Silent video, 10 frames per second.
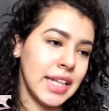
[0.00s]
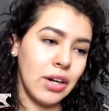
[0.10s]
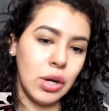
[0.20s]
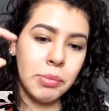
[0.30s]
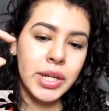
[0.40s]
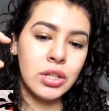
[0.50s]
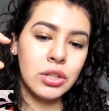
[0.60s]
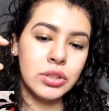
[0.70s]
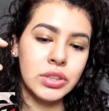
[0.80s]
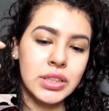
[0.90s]
that on my
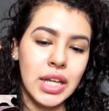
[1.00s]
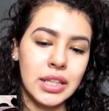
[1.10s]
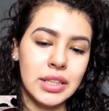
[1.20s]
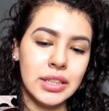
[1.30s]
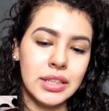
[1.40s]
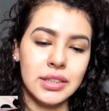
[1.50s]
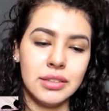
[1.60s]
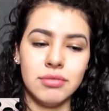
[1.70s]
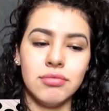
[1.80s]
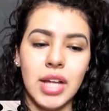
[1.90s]
nose and
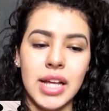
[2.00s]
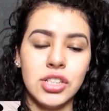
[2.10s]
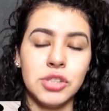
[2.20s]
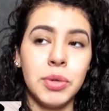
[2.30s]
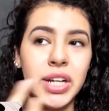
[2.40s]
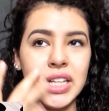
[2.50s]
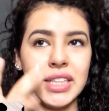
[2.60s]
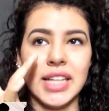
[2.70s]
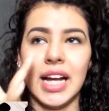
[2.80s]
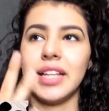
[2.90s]
I just put
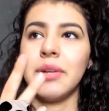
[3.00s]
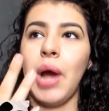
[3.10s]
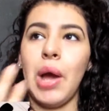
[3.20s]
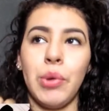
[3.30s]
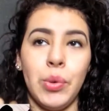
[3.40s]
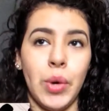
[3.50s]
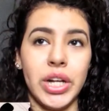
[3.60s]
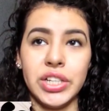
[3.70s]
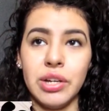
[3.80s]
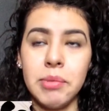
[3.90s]
exactly where I would
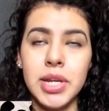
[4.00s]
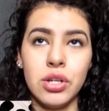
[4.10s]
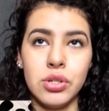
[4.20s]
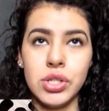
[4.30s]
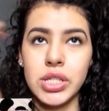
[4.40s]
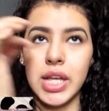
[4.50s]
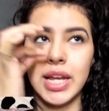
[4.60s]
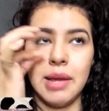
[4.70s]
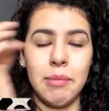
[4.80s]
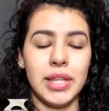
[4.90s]
want it on my nose and
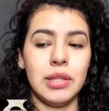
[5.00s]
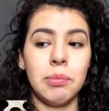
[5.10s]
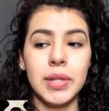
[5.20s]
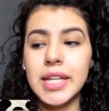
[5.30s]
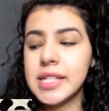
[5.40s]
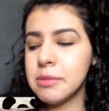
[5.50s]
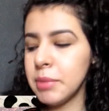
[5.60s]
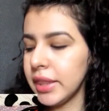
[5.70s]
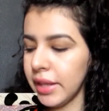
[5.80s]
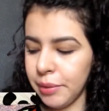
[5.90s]
I made the
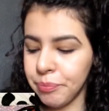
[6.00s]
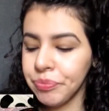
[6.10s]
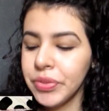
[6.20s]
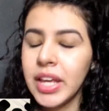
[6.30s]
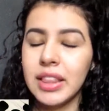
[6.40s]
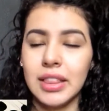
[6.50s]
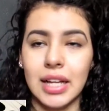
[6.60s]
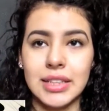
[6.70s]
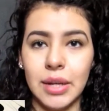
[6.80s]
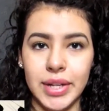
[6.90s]
placement there.
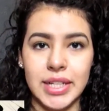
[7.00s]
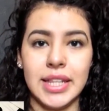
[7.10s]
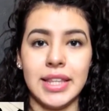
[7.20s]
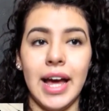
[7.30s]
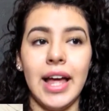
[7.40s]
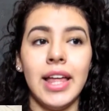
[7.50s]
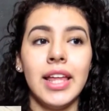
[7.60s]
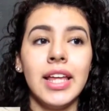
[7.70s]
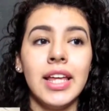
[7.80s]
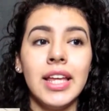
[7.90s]
That's how I did that.
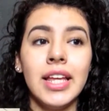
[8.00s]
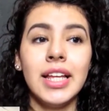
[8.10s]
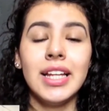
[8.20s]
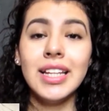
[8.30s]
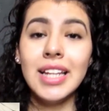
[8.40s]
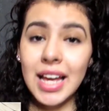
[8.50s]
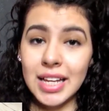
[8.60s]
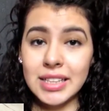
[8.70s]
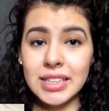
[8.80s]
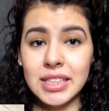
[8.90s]

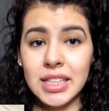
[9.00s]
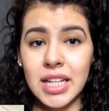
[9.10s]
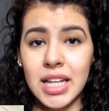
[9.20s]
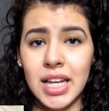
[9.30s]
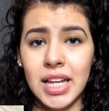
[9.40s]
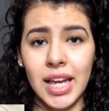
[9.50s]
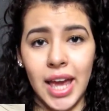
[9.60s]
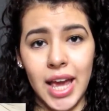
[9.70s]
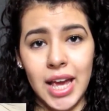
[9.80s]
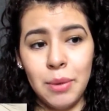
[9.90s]
Next
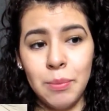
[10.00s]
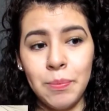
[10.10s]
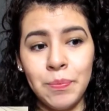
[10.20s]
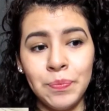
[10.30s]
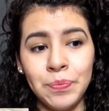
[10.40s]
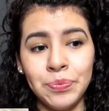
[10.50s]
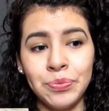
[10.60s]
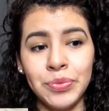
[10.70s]
came the